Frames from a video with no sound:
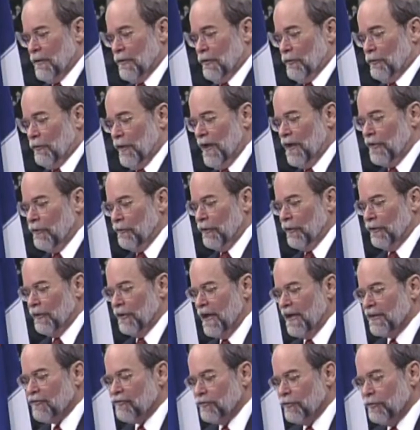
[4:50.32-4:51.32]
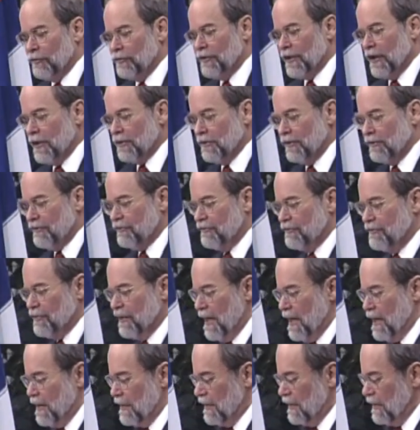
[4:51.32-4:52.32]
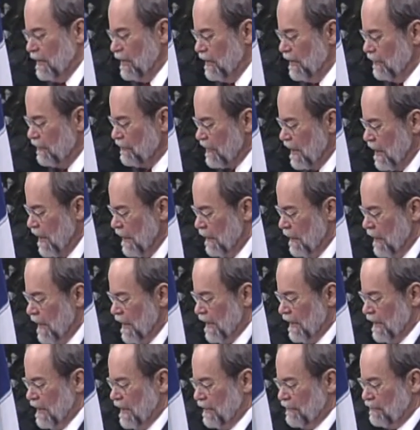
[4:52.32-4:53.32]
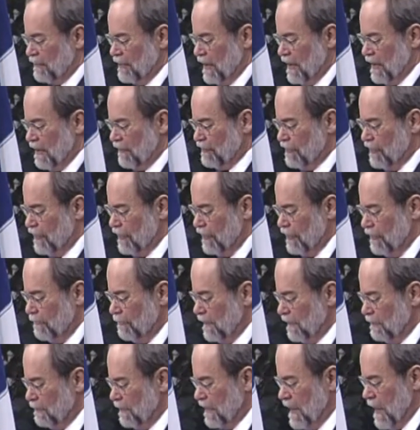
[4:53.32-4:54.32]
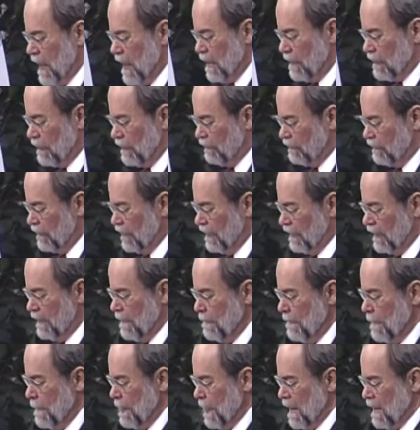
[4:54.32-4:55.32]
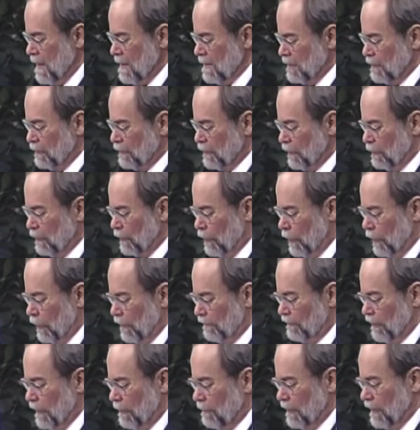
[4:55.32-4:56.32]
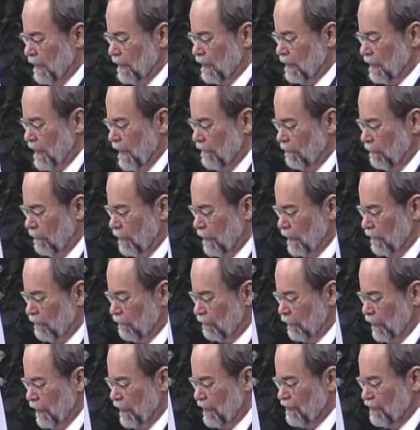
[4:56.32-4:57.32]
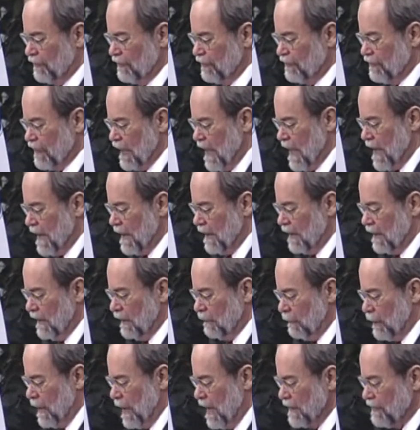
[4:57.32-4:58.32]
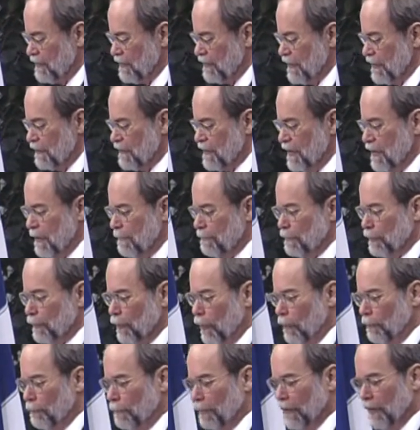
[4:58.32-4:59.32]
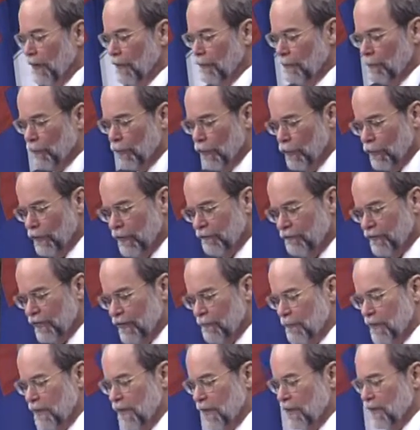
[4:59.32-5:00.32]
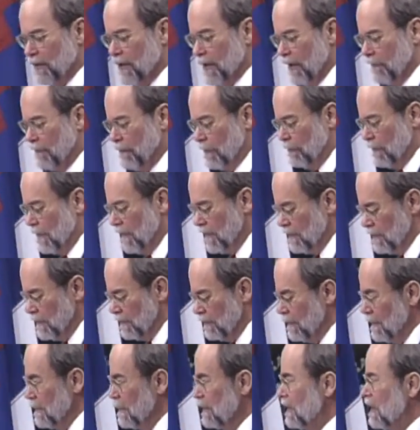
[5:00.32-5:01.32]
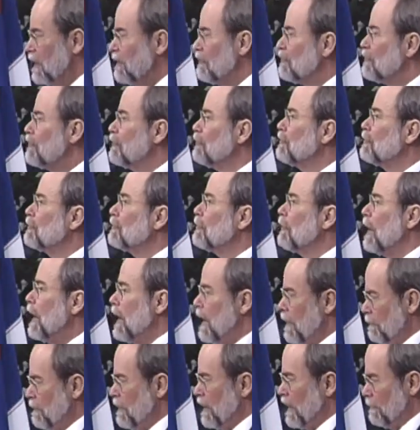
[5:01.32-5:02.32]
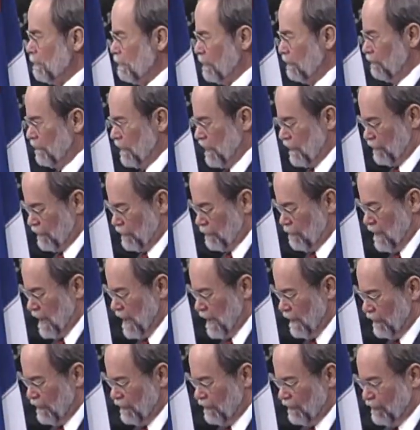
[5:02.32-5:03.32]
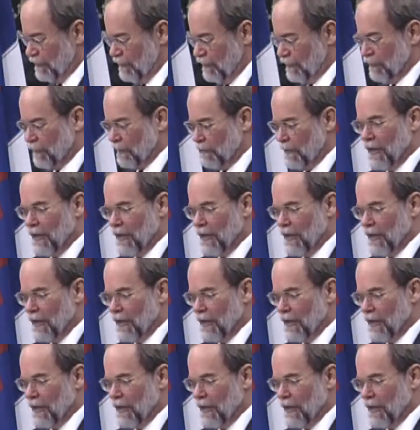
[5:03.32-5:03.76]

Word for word: Writer and lecturer Douglas Dunn, in his online essay, it's in the bibliography, The Role of Limited Government in Free Society, writes that the appropriate role of limited government, as described by Professor Mallinson so